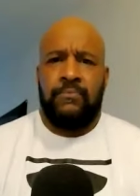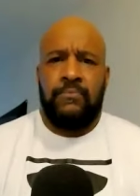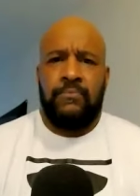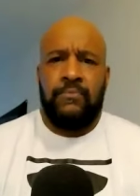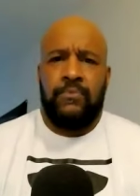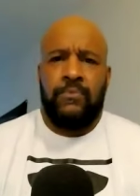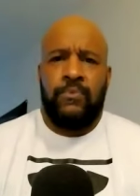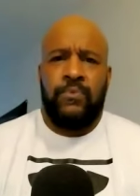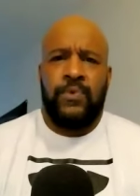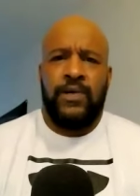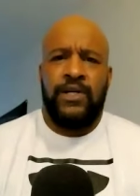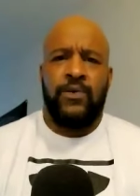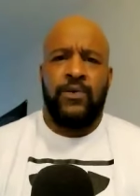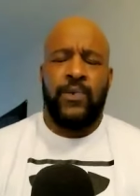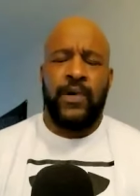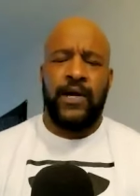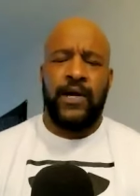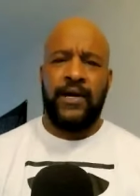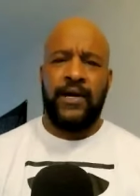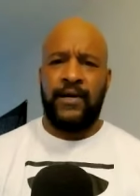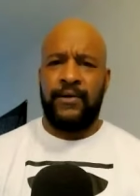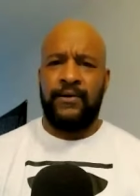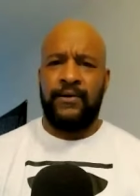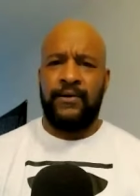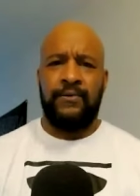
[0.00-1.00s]
what are you
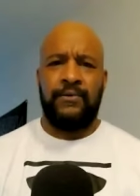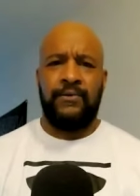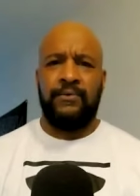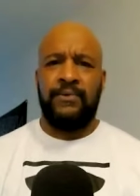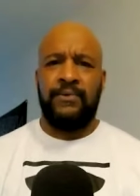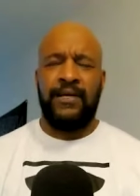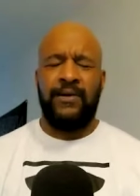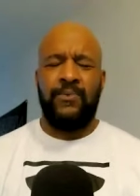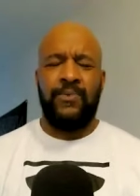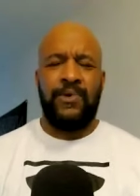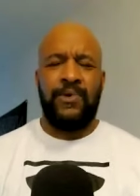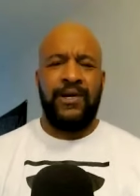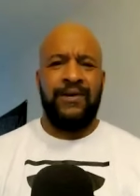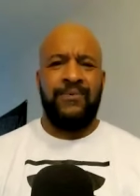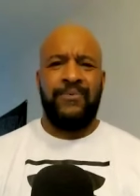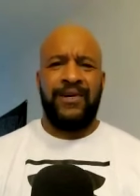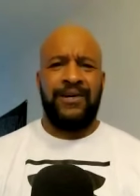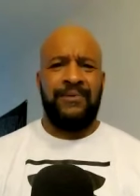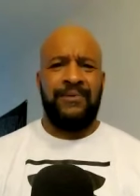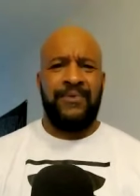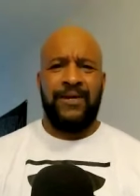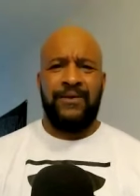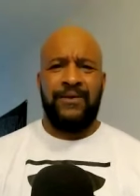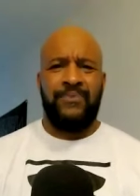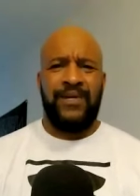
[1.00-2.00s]
wearing? Wait, wait, wait,
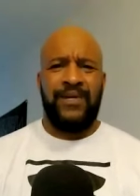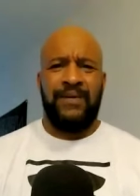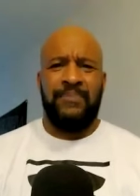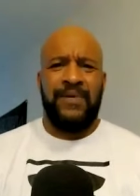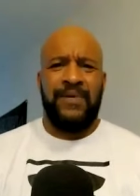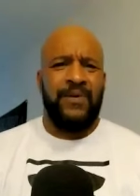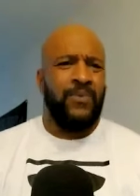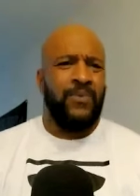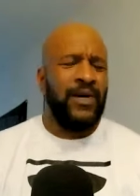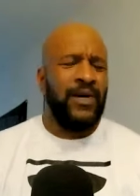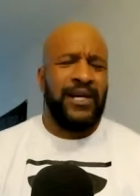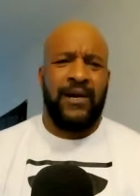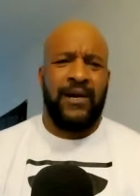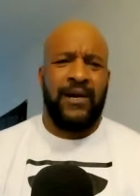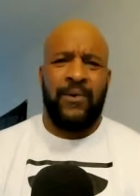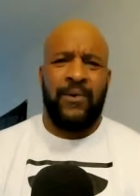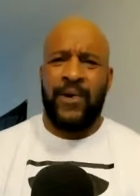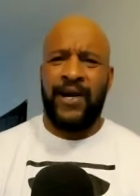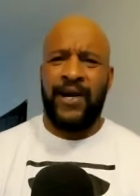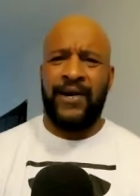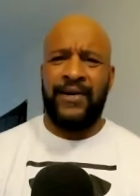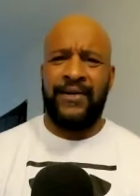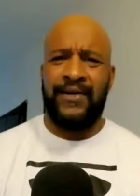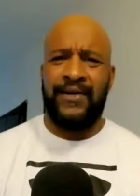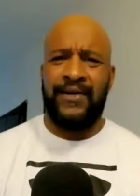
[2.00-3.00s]
wait, what mean what I'm
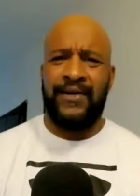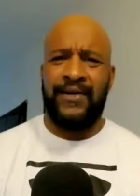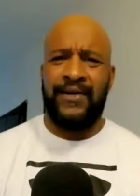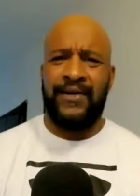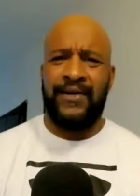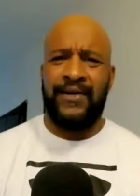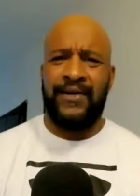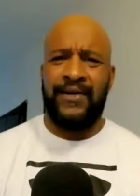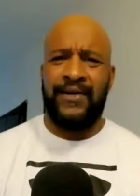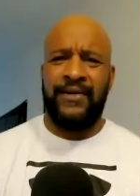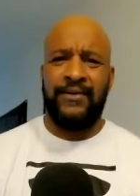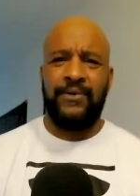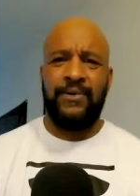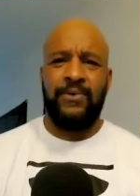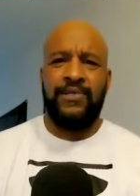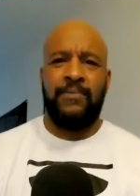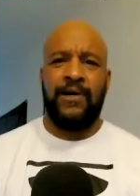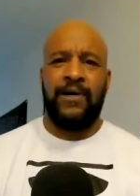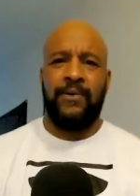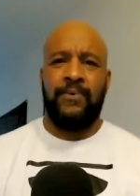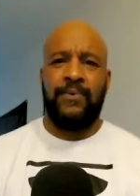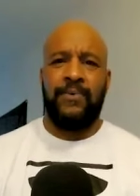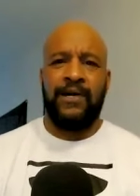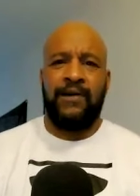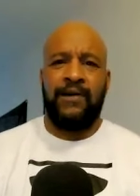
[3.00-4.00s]
wearing? What are we
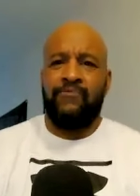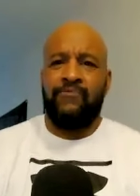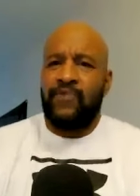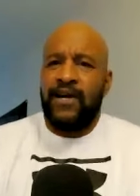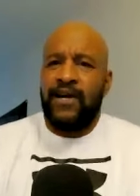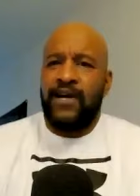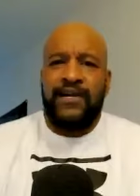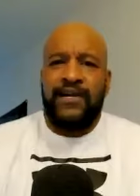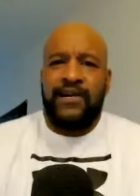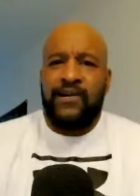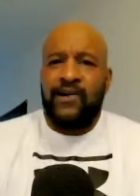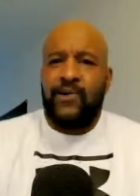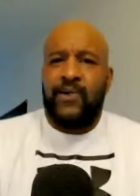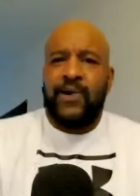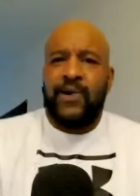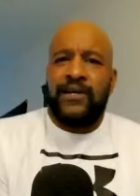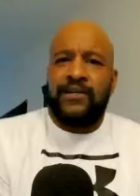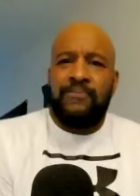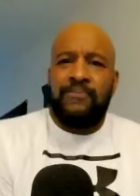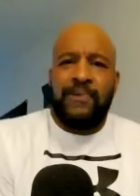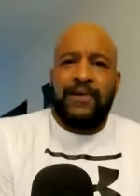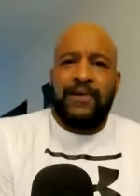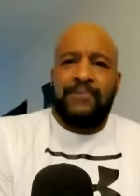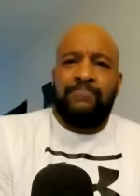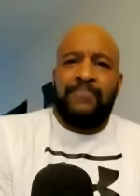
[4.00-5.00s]
talking about? Well, I'm ready to go
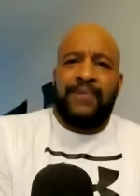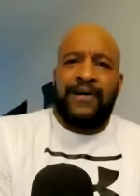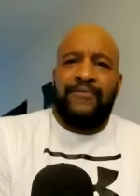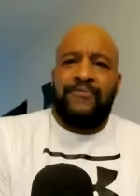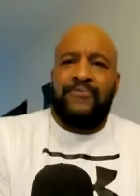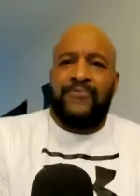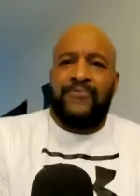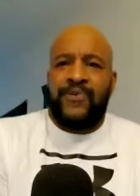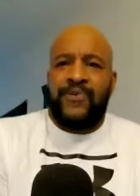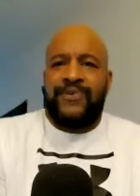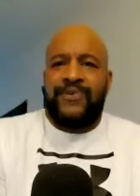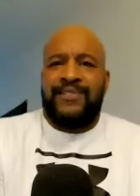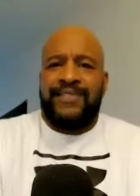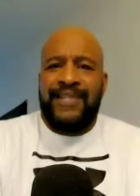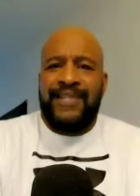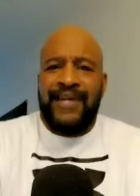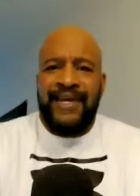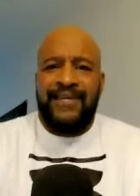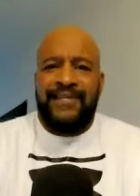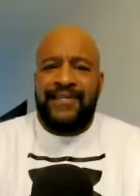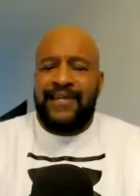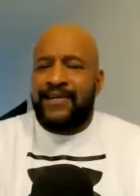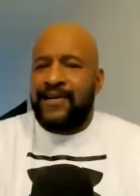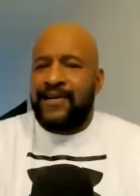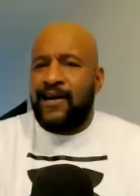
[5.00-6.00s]
out on my, my first
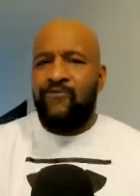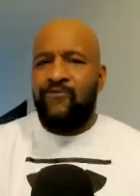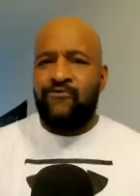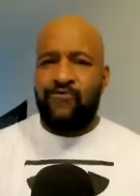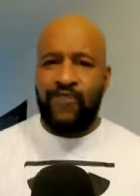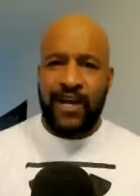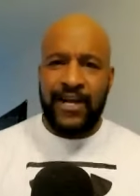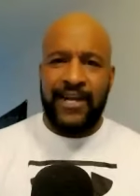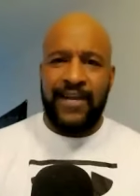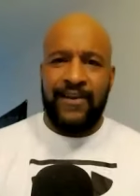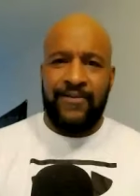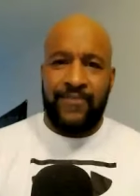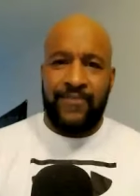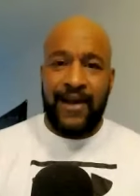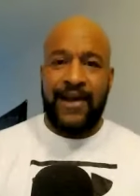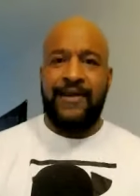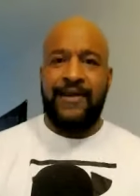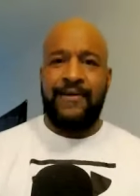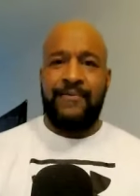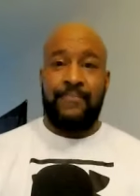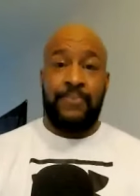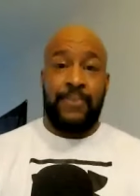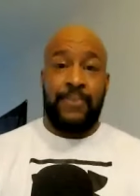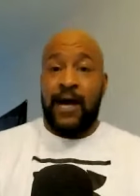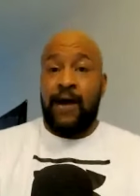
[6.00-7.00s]
date. Like, I'm ready,
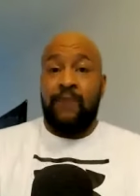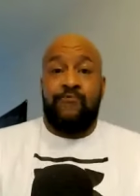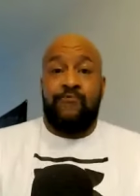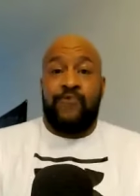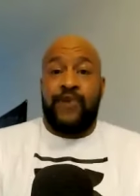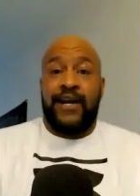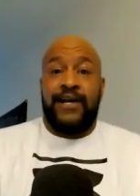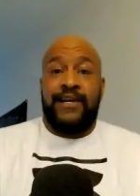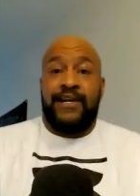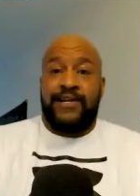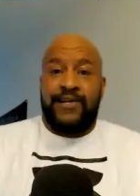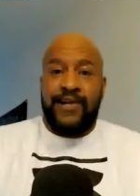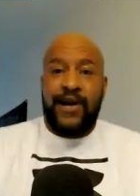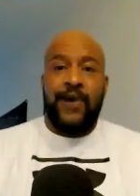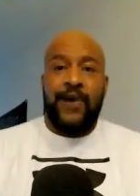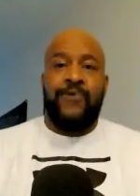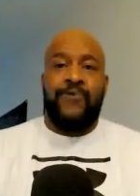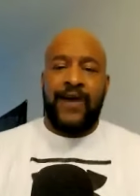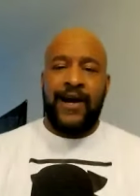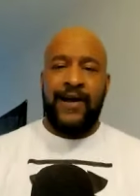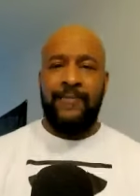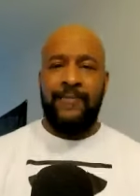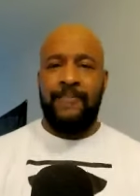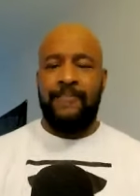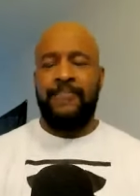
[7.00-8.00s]
right? I'm ready to go,
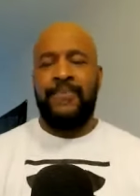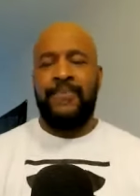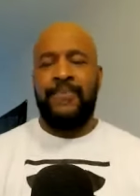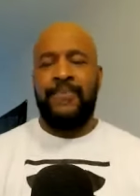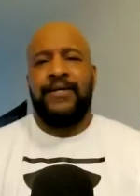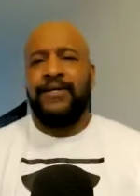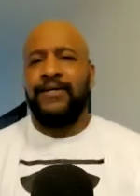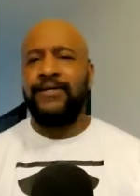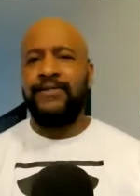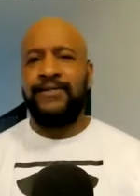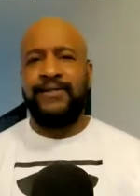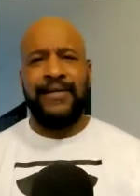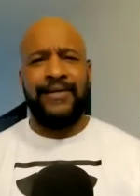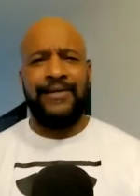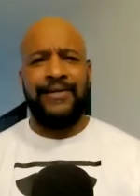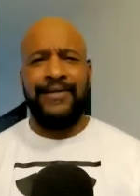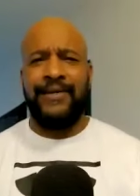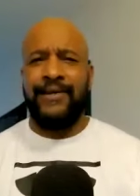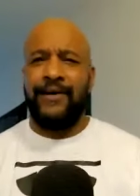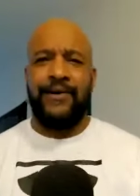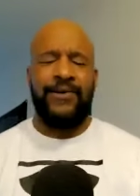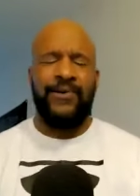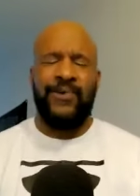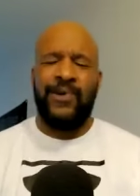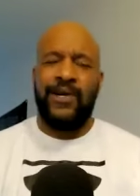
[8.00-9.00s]
right? It's
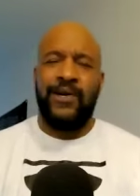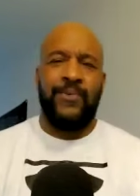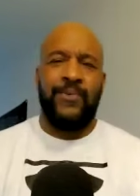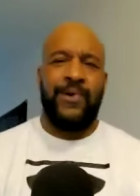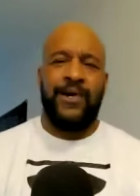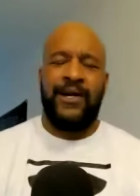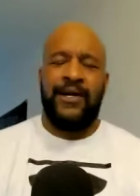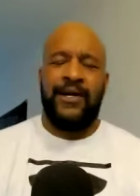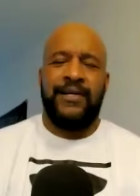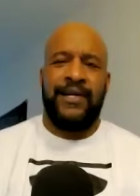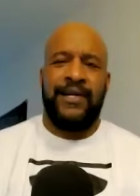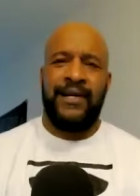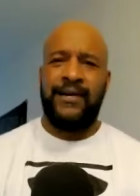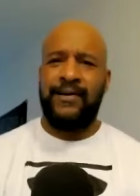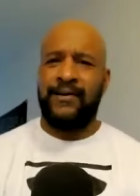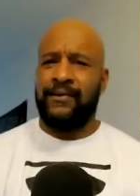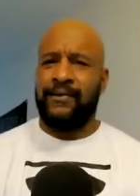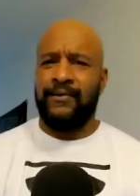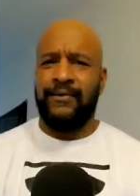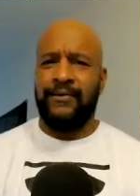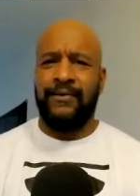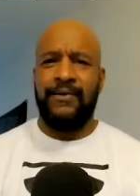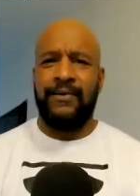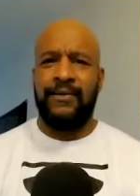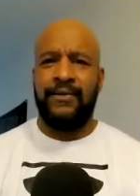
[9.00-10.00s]
like, no, you ain't wearing that.
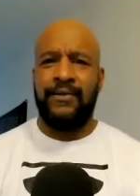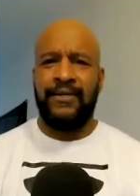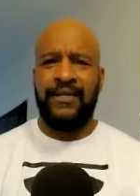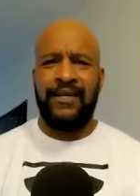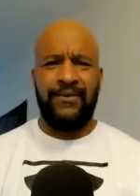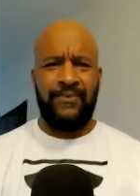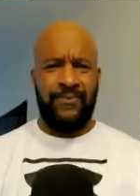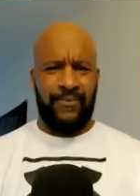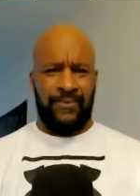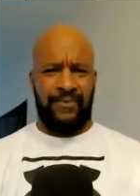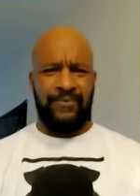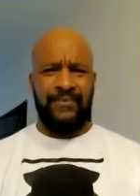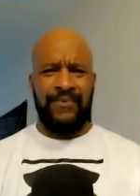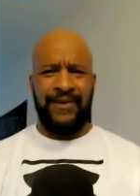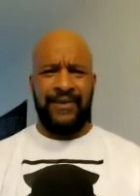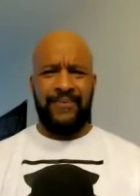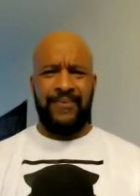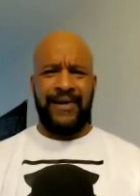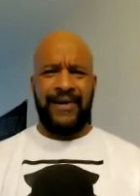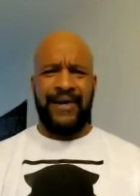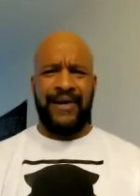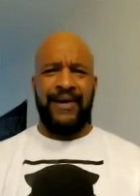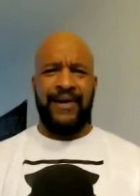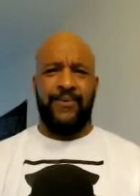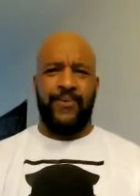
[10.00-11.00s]
Like, me,
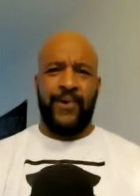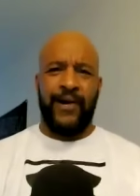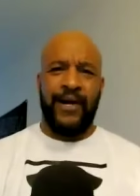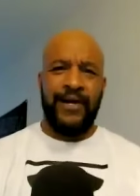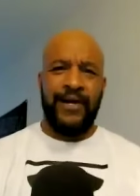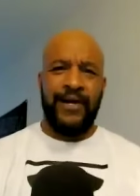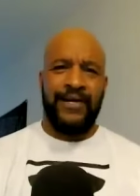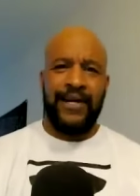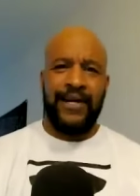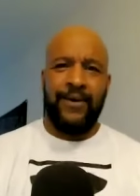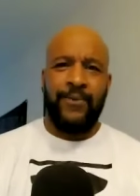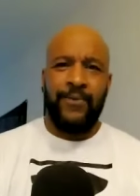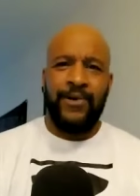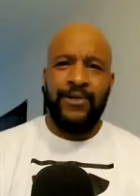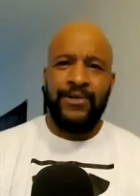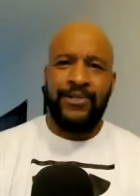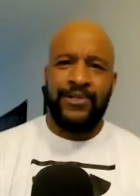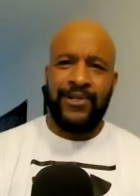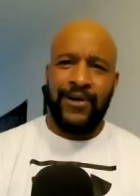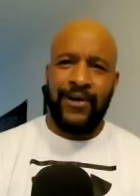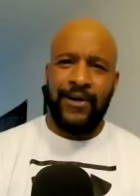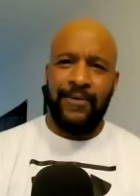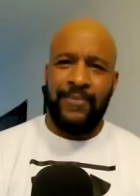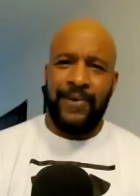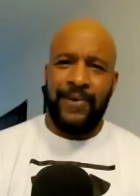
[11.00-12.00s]
I ain't wearing that. What are you
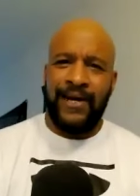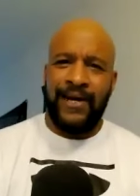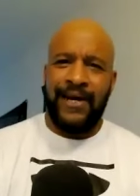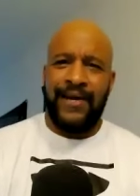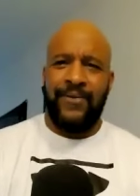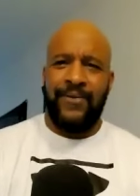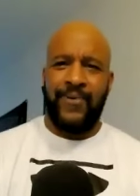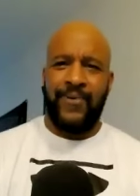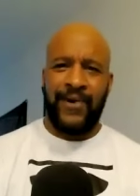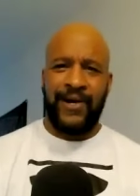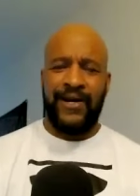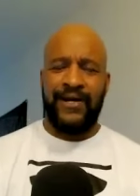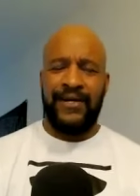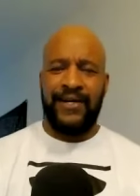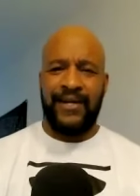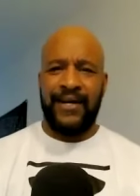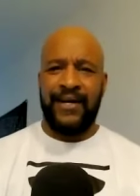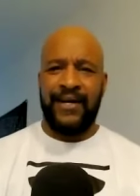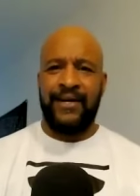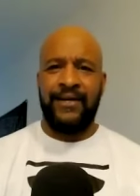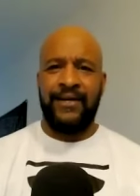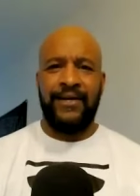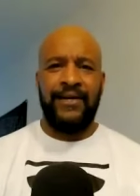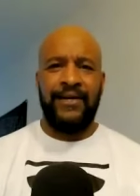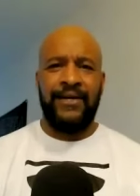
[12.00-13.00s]
talking about? I ain't wearing that.
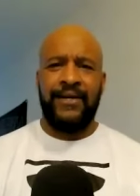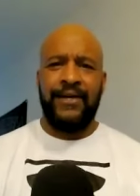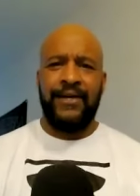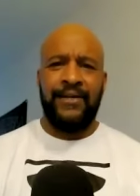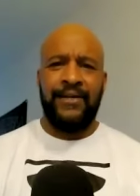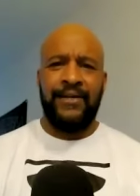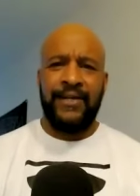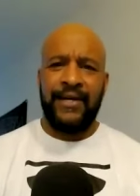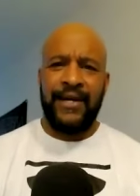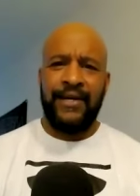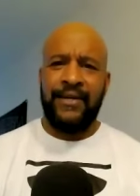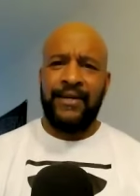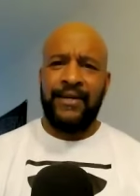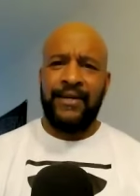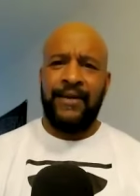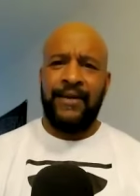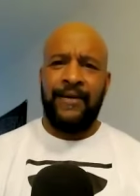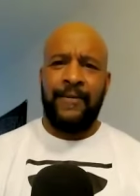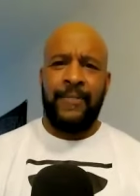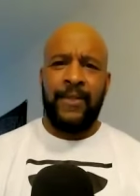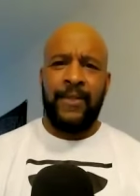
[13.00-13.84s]
Like,